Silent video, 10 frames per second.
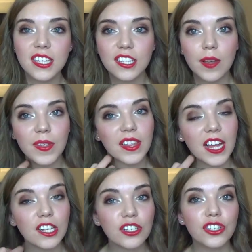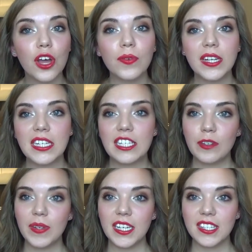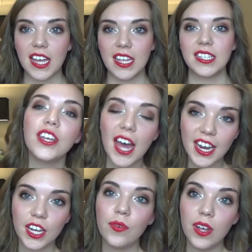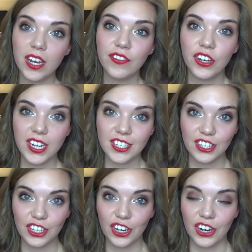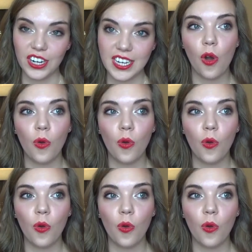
is something that so needs to be discussed. You gotta get rid of your insecurities.